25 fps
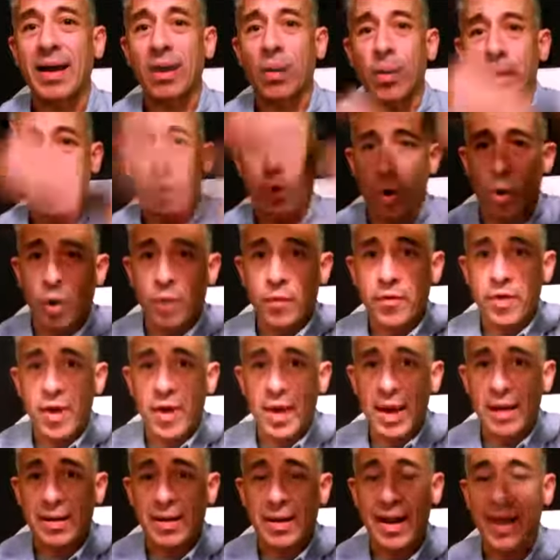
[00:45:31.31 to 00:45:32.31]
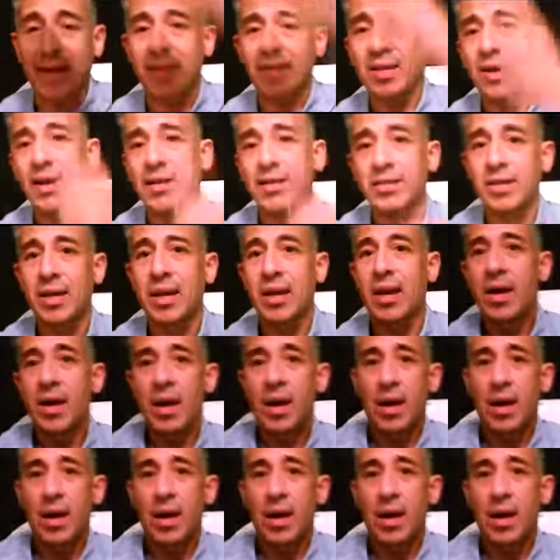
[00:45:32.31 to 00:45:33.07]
I went over your head like this.